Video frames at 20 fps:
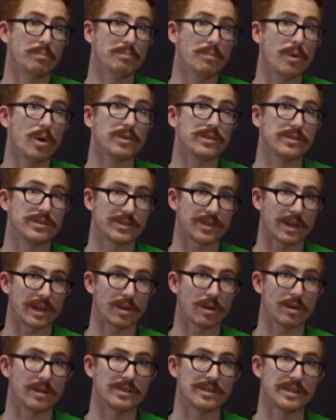modern
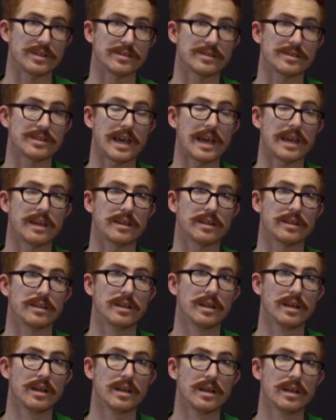psychology has taken
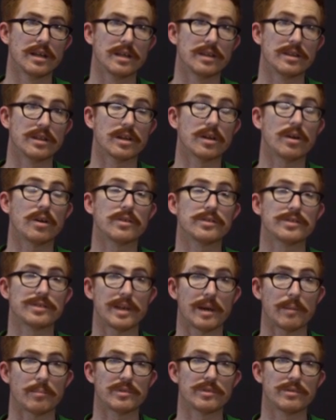the
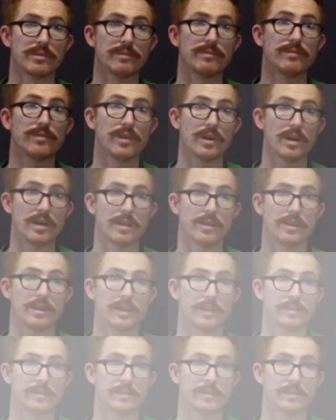concept further.